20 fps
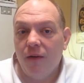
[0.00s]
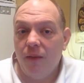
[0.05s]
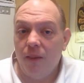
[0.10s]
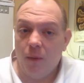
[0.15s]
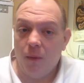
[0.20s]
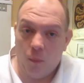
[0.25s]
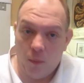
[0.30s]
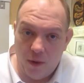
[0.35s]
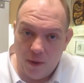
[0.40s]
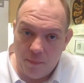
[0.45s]

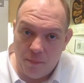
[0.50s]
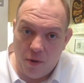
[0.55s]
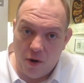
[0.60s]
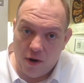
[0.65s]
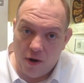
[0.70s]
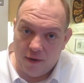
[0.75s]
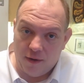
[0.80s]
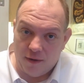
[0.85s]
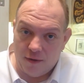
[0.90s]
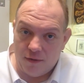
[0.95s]
The weird
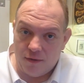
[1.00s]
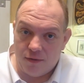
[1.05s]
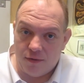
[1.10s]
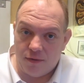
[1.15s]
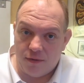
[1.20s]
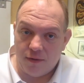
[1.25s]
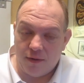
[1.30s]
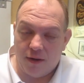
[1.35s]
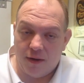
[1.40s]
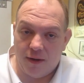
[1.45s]
part
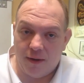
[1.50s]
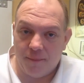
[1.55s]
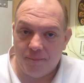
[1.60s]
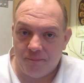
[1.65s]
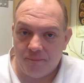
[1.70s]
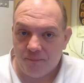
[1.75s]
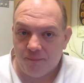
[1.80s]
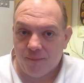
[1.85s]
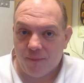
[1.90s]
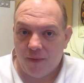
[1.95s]
is,
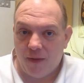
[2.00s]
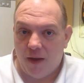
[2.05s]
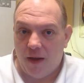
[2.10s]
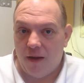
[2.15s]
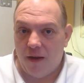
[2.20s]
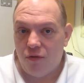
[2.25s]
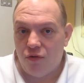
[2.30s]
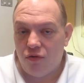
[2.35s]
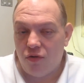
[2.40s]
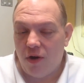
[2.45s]

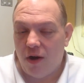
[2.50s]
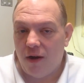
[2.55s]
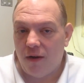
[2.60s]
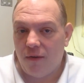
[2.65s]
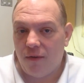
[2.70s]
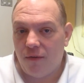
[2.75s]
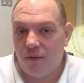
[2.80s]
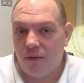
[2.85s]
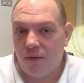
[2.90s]
I've shot,